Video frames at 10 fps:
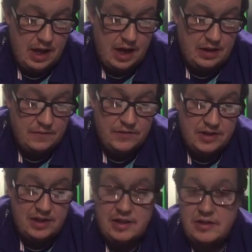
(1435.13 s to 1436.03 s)
And the
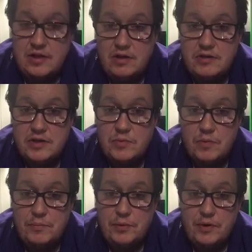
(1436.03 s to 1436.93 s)
facilities are just
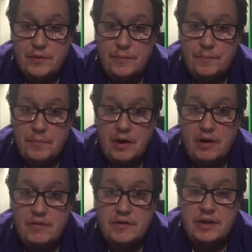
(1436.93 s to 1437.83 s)
one part
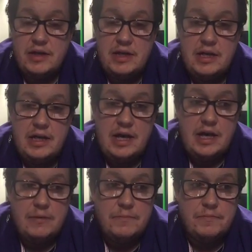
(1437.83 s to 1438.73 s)
of it.
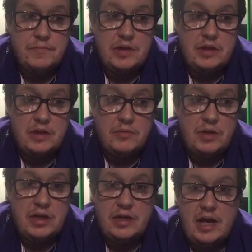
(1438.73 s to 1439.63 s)
You know, we
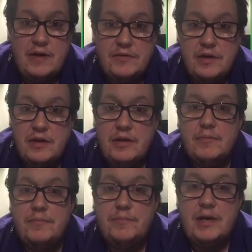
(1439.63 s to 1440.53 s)
could have the
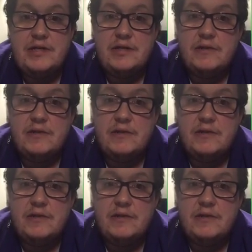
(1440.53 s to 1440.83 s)
best